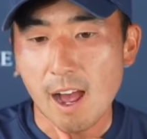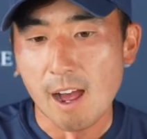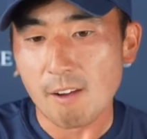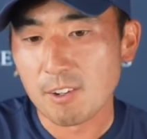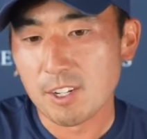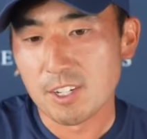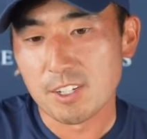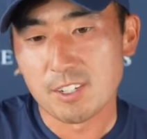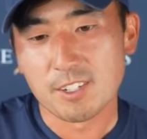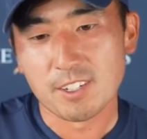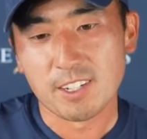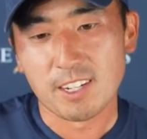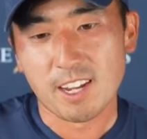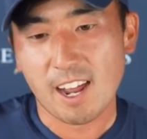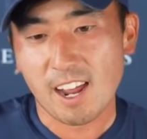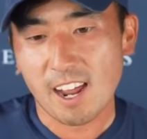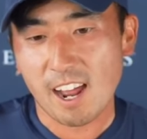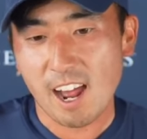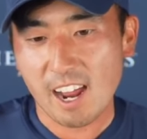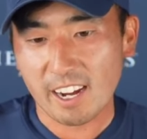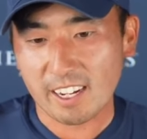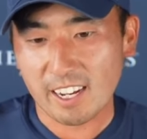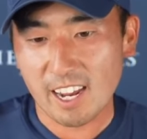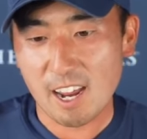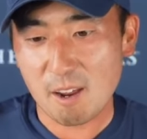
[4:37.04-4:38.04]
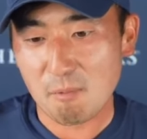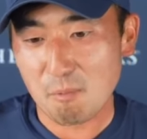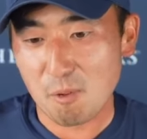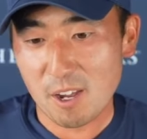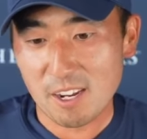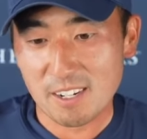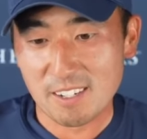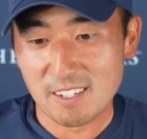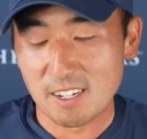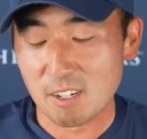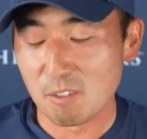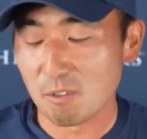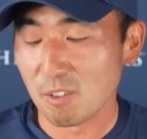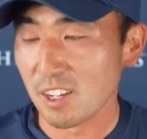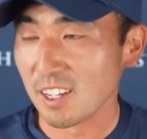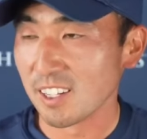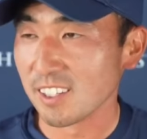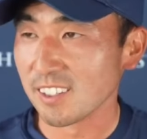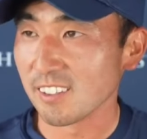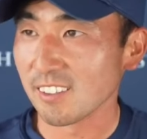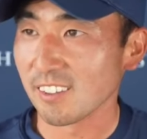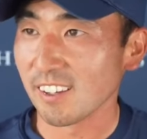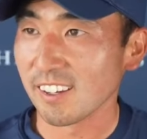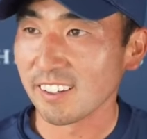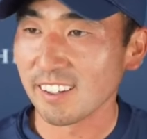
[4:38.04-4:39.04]
Obviously, I can't play
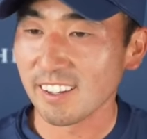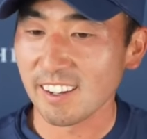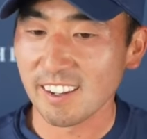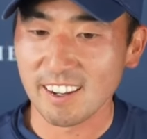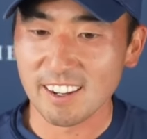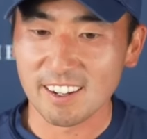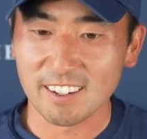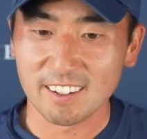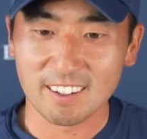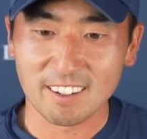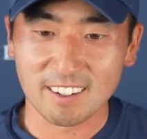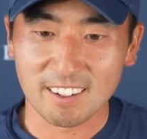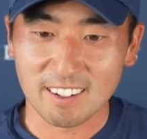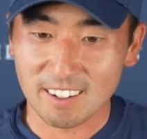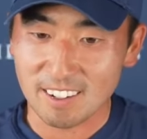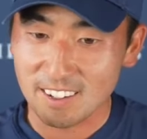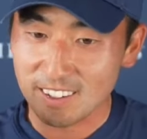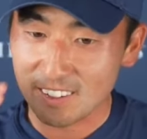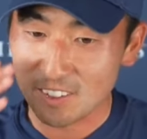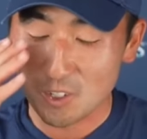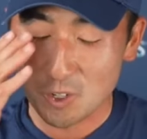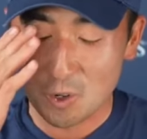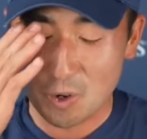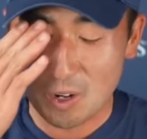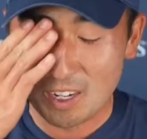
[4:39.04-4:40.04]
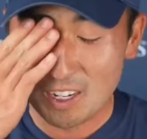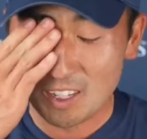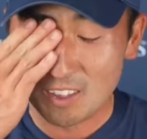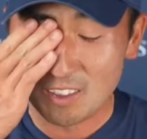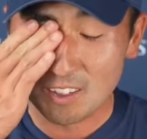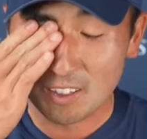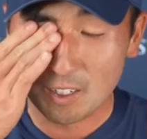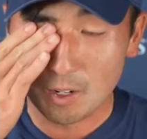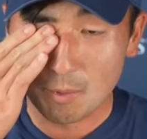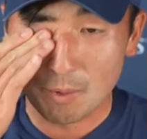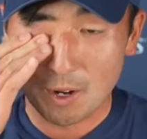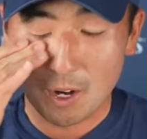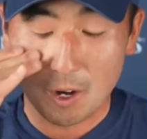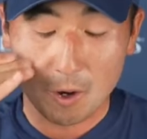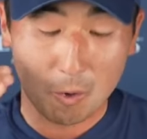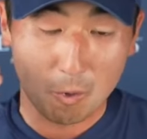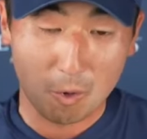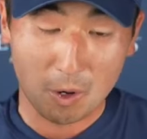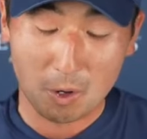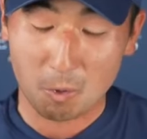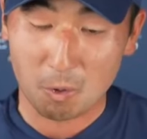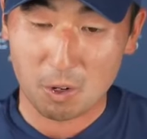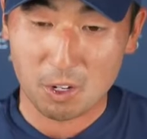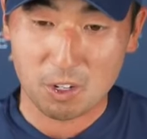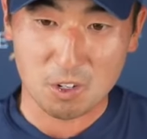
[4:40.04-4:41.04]
defense. I can't do anything about
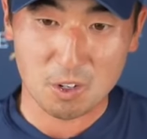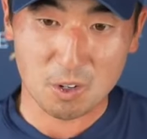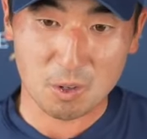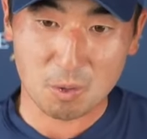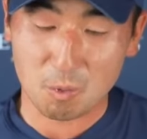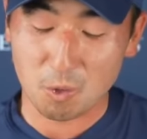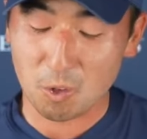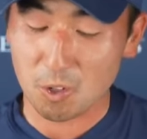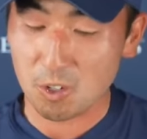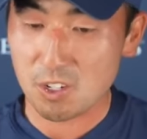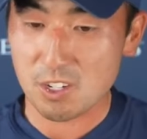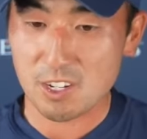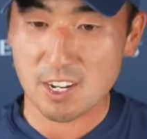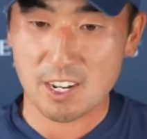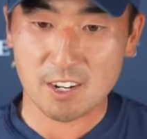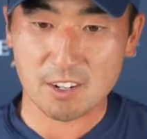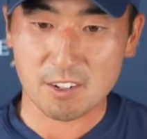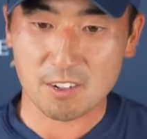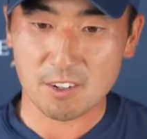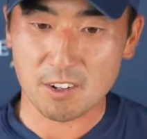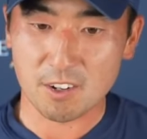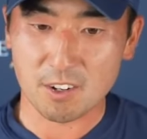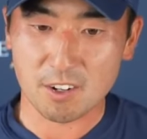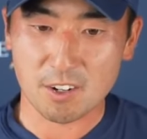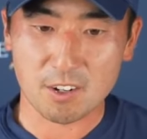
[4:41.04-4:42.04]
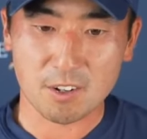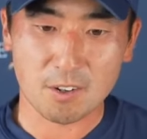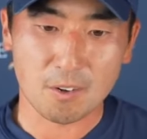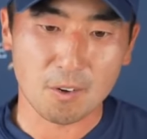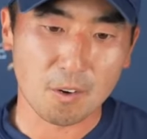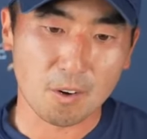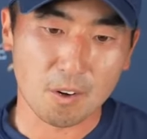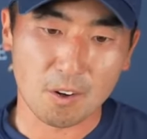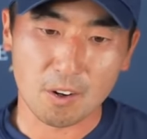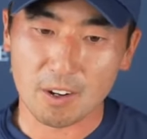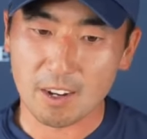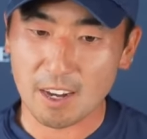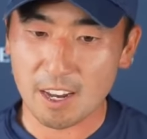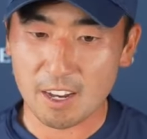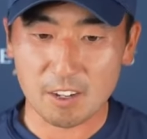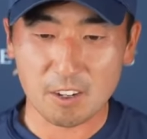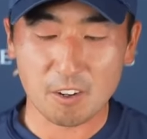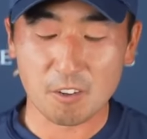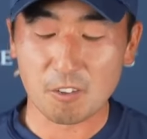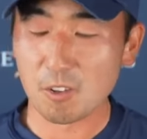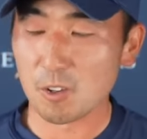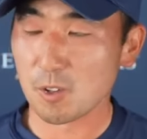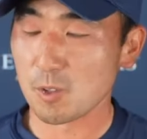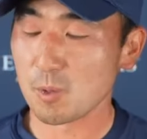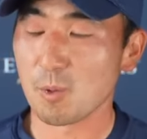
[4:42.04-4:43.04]
what Wyndham or Xander or
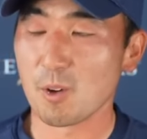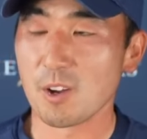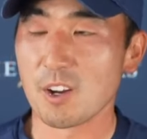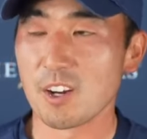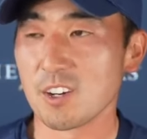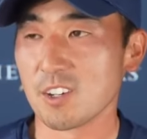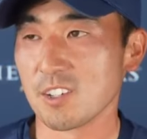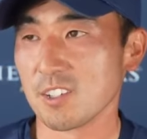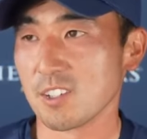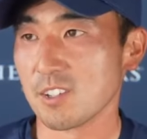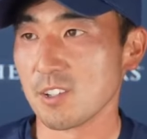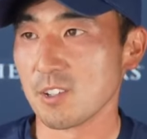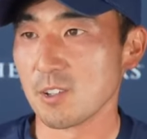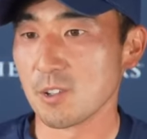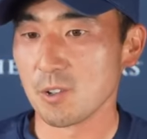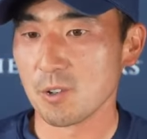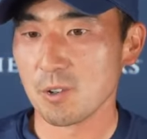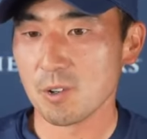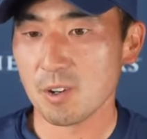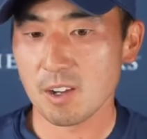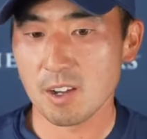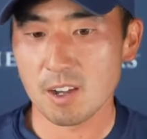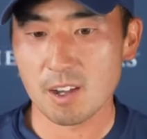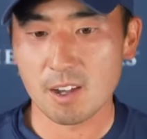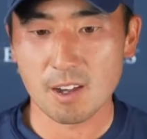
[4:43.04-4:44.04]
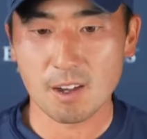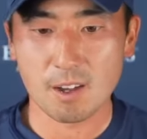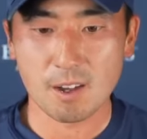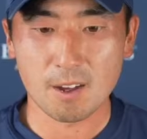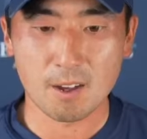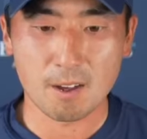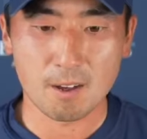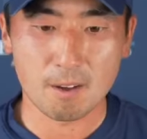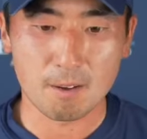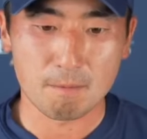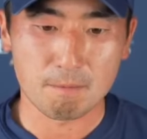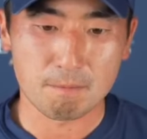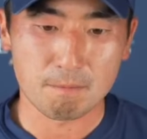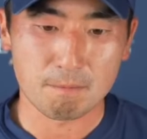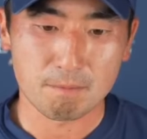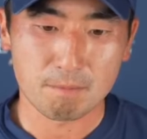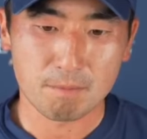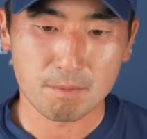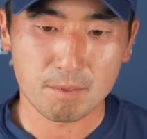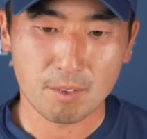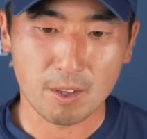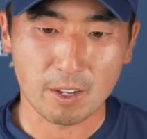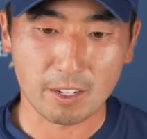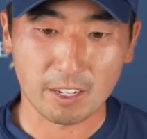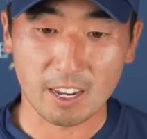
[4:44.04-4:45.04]
any of those players do. Again,
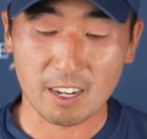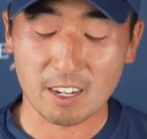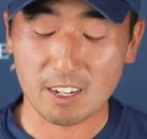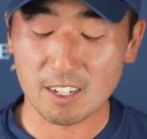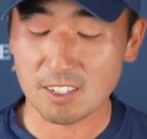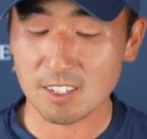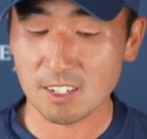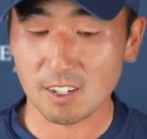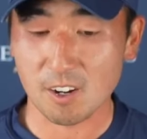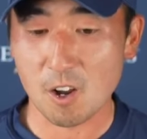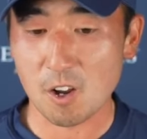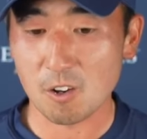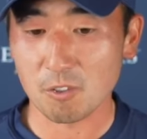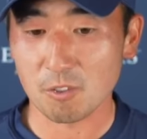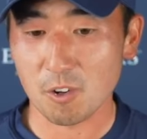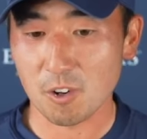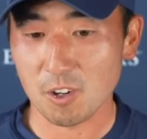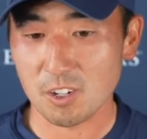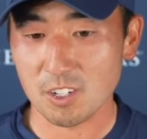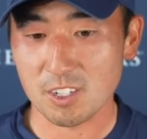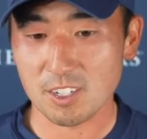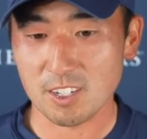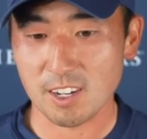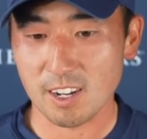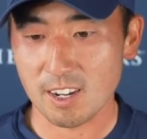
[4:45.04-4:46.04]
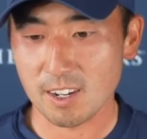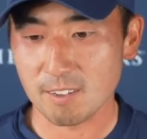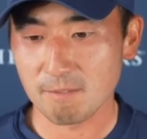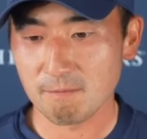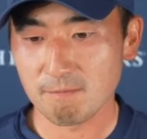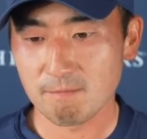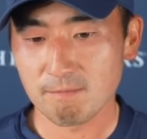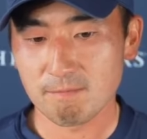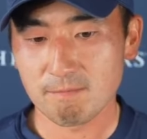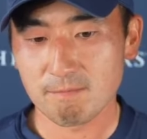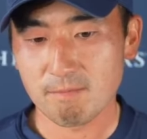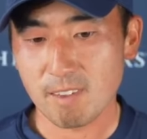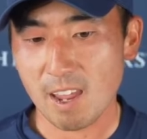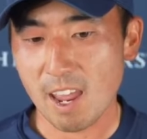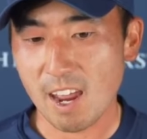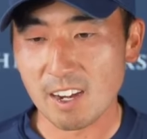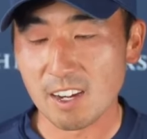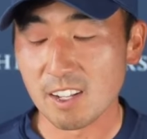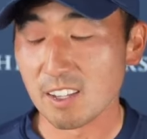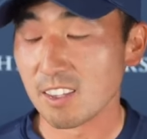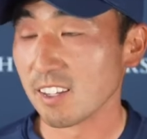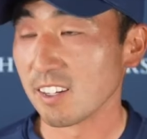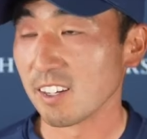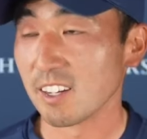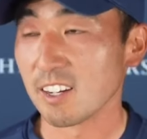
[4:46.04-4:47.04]
it's a golf course that
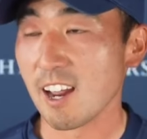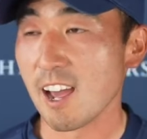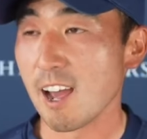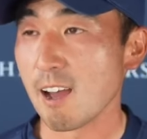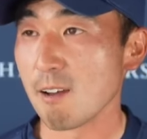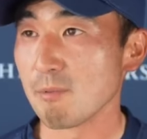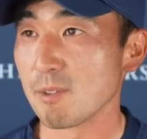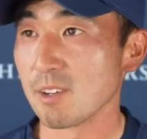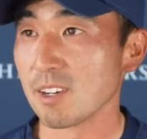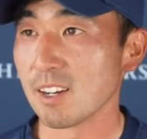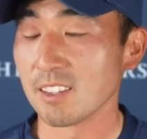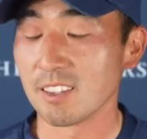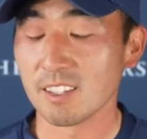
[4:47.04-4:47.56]
anything can happen.